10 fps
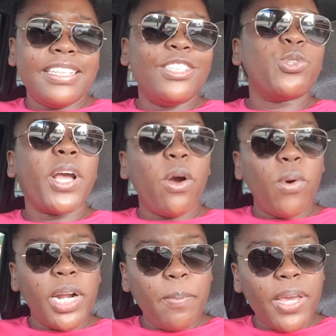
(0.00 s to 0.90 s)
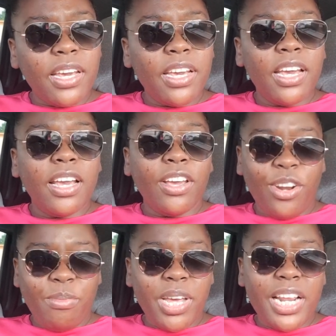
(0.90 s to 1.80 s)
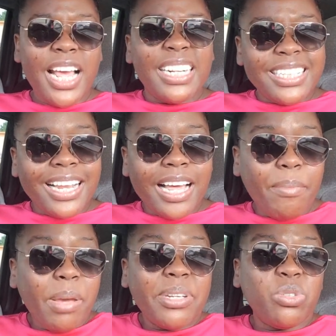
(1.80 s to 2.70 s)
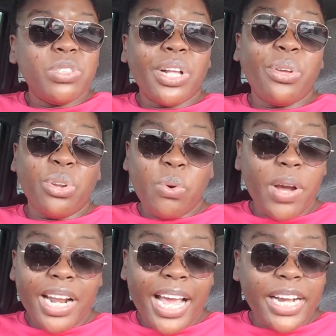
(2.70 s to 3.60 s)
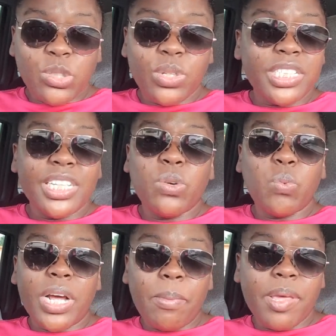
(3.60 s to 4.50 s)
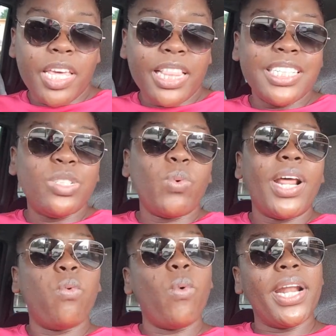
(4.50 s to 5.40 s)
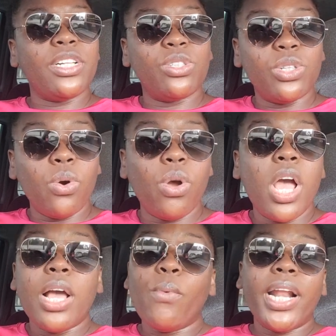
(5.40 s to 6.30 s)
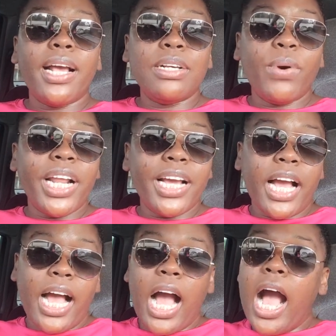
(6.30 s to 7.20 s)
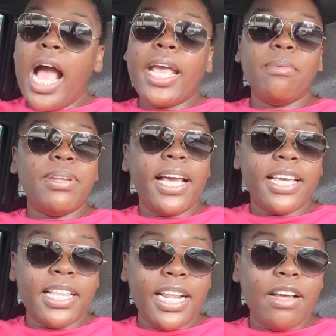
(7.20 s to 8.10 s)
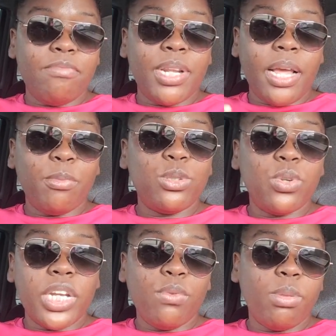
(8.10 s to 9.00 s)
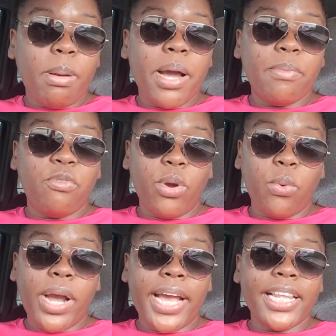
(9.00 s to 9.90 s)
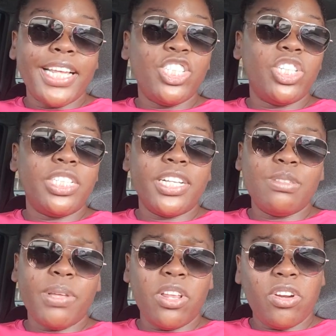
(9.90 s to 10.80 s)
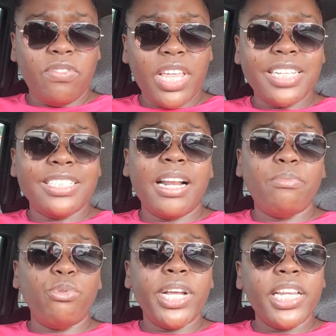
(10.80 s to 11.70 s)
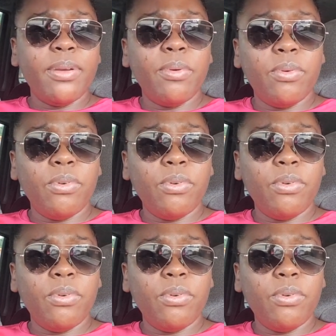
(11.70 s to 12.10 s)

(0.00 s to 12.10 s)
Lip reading: this is where I want to be? You know what I mean? Tell her. Maybe she will tell you, you know what, I actually didn't want to be here. This is what I wanted to do. I am lucky that I've been able to live with my mom for a while, and she tells me a lot of things that I'm really